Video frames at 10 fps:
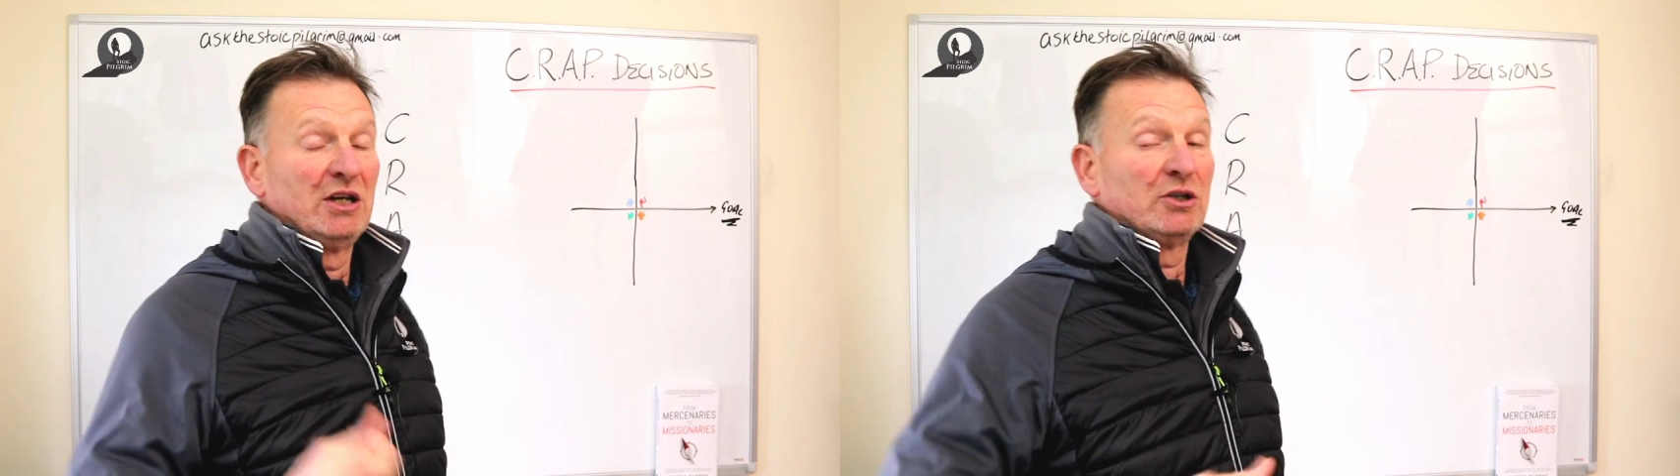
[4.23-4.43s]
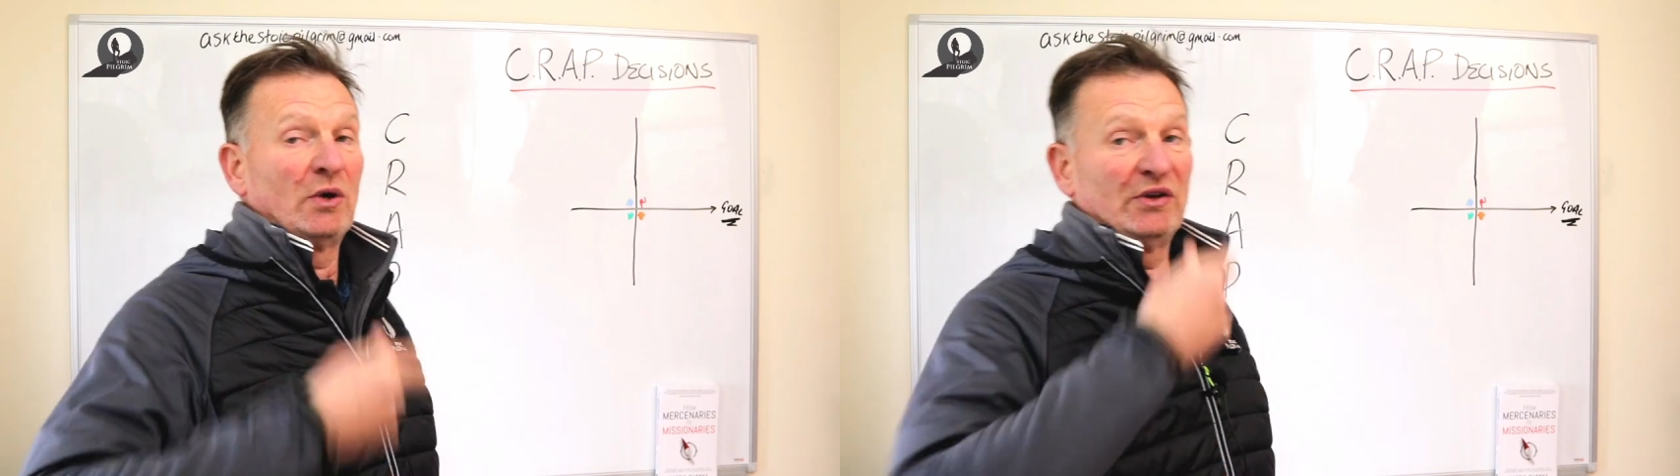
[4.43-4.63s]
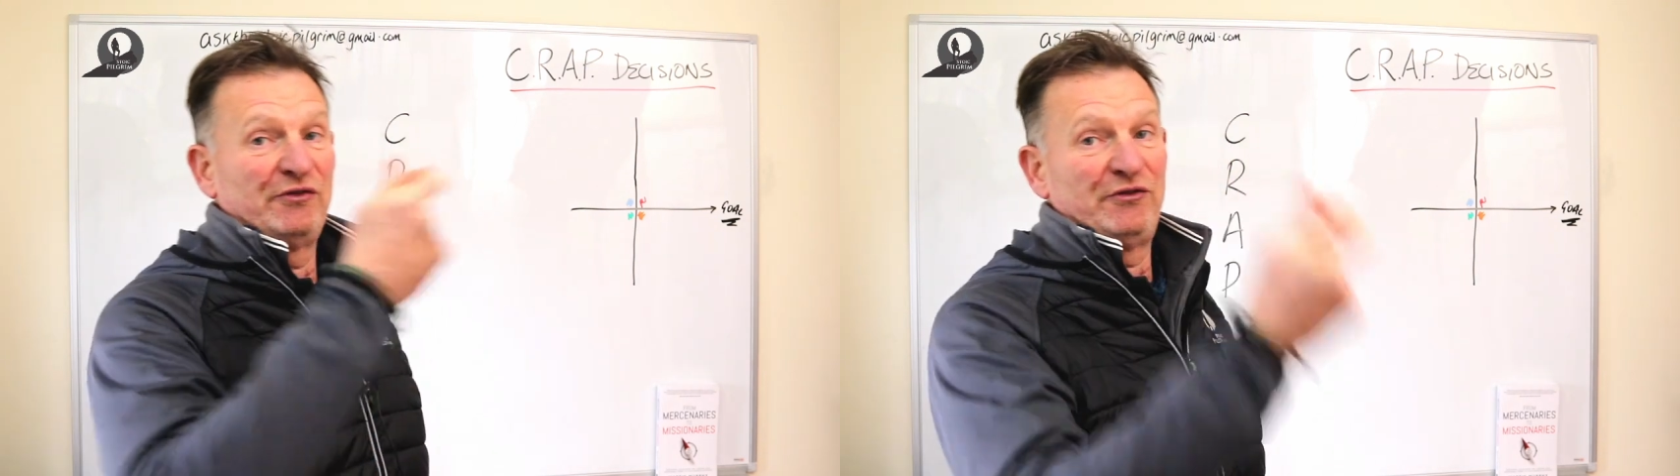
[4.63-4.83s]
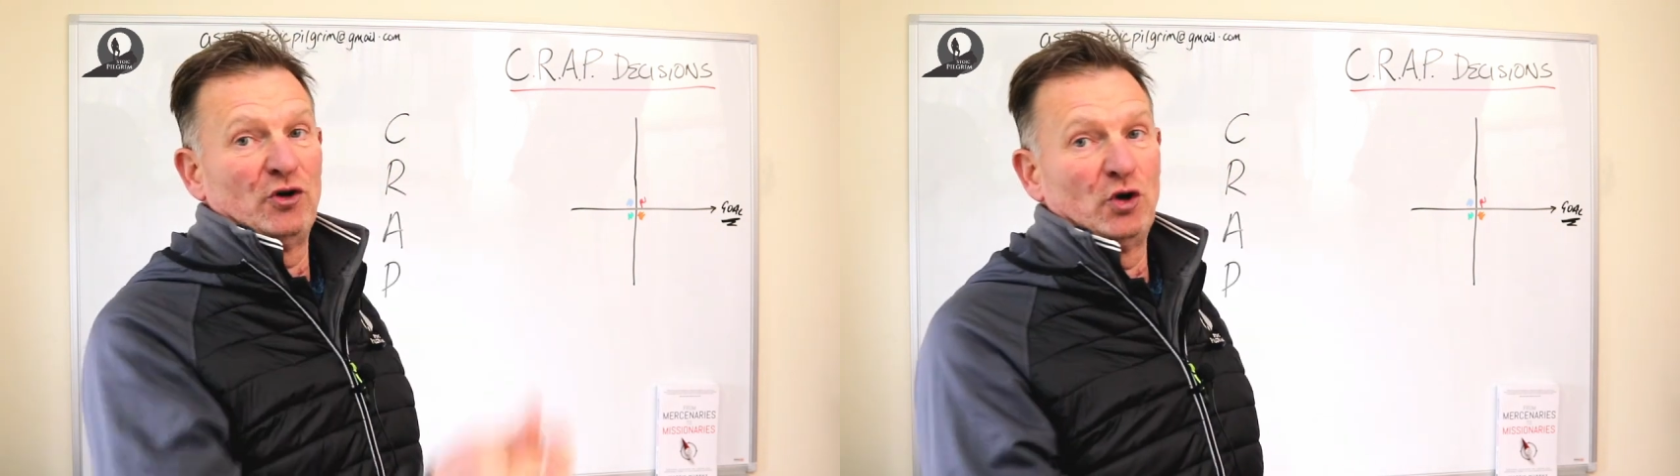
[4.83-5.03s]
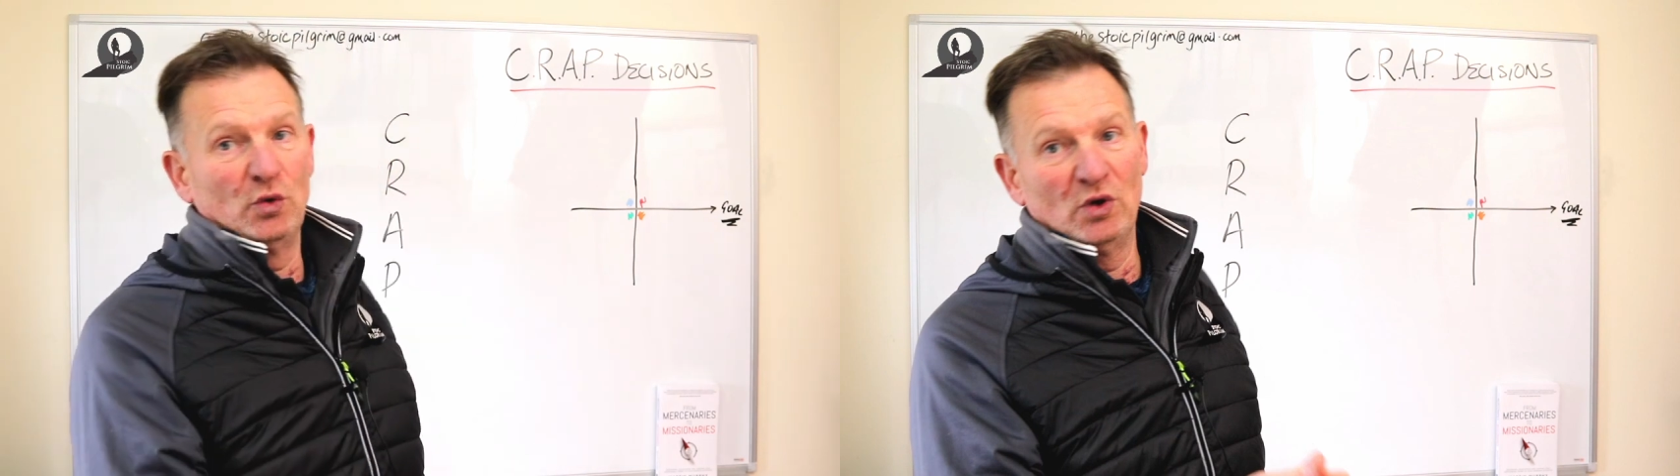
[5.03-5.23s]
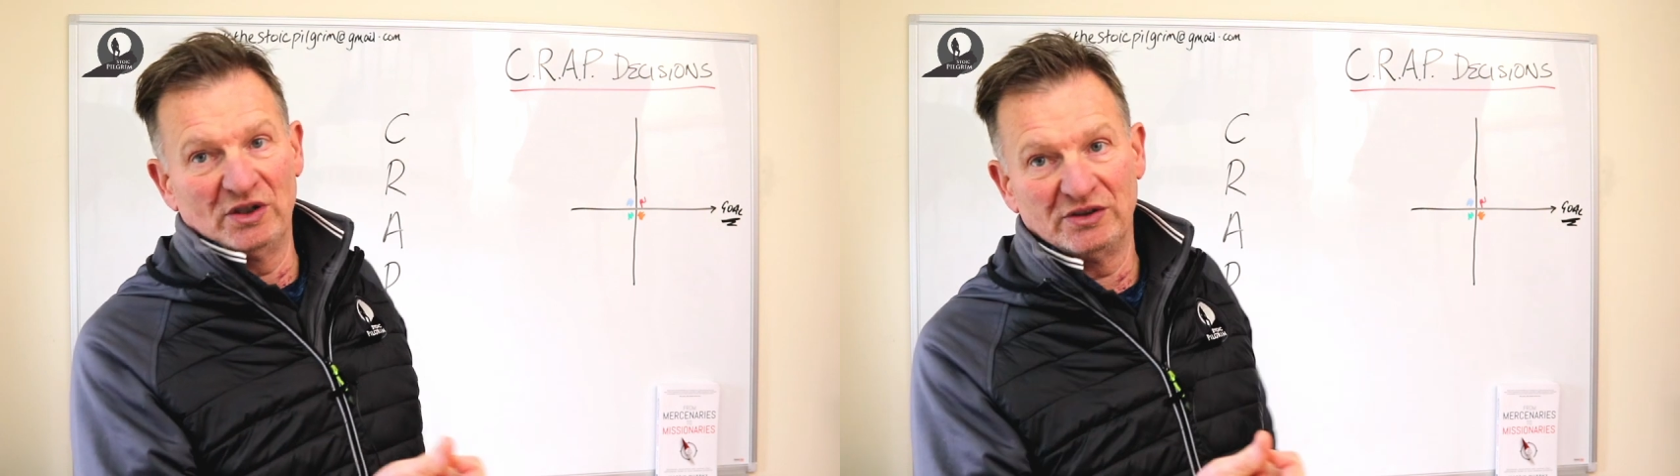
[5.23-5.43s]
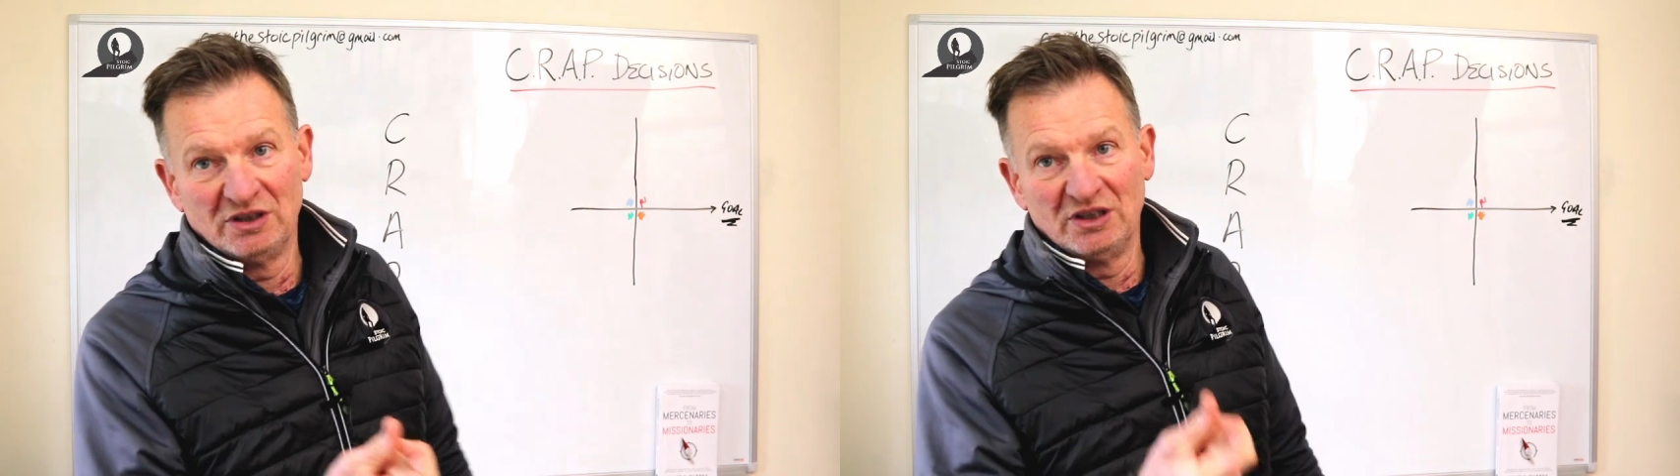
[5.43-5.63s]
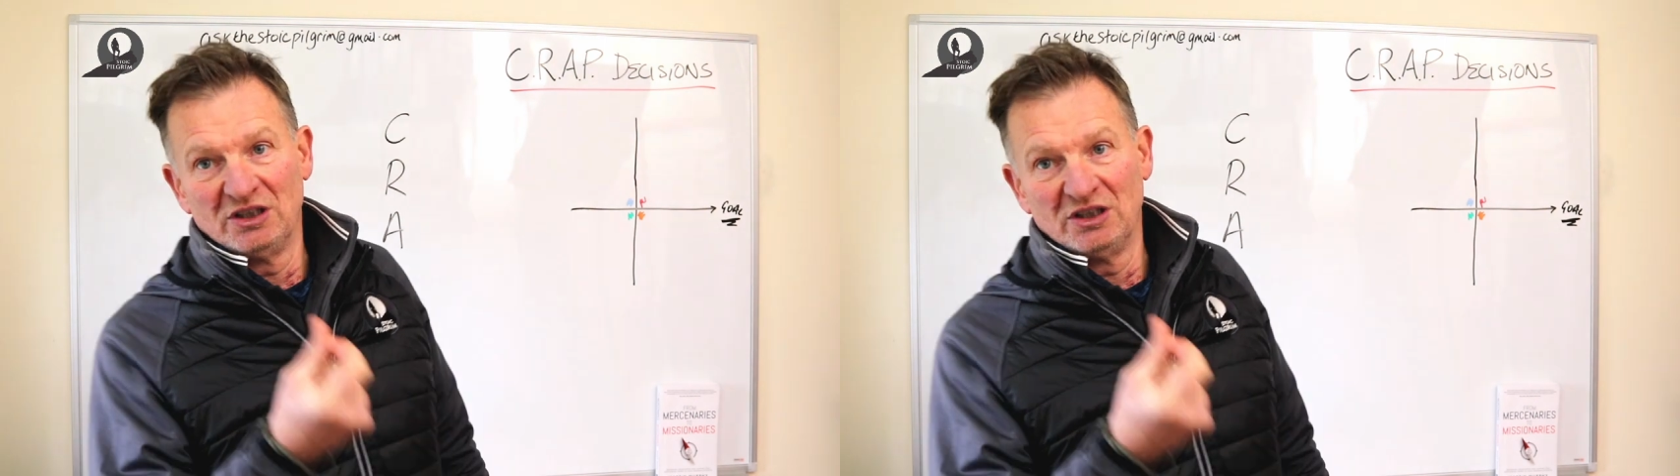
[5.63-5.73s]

going forward,